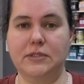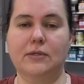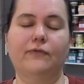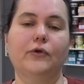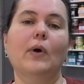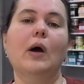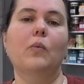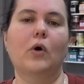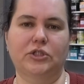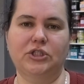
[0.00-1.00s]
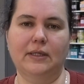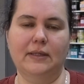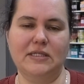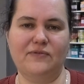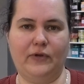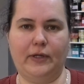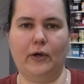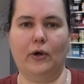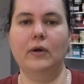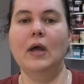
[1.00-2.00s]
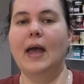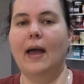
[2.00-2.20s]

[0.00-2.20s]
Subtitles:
So if you are watching this video